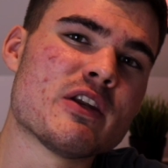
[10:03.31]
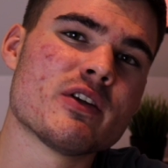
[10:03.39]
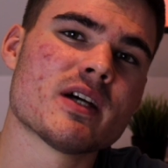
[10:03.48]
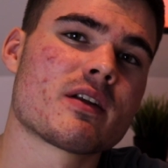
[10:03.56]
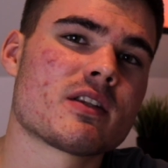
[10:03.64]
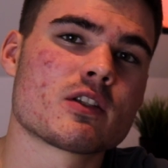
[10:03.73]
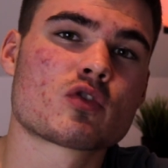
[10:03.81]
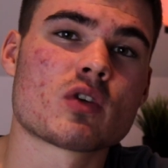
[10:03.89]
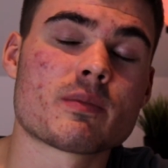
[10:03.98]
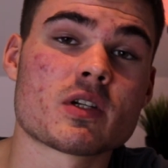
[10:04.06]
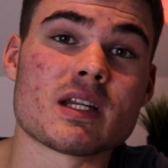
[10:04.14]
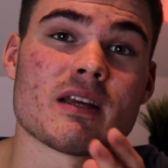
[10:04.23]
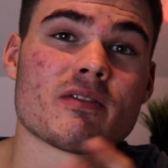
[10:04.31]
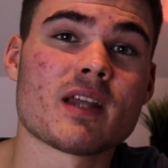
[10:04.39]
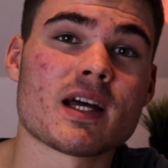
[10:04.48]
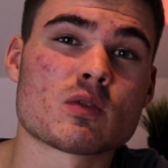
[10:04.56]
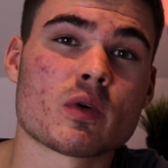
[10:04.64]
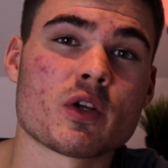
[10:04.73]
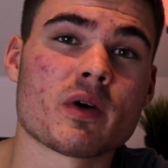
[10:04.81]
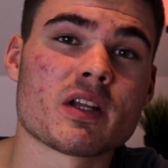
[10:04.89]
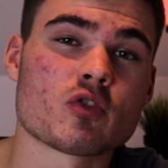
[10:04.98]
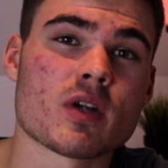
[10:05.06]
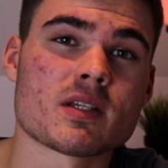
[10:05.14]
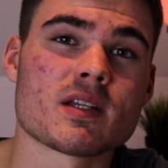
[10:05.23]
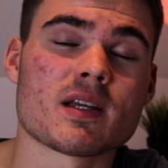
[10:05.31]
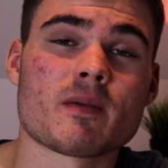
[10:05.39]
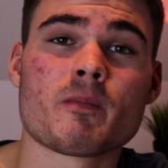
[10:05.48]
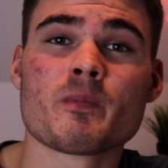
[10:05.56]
know down in the description if that is what you're interested in.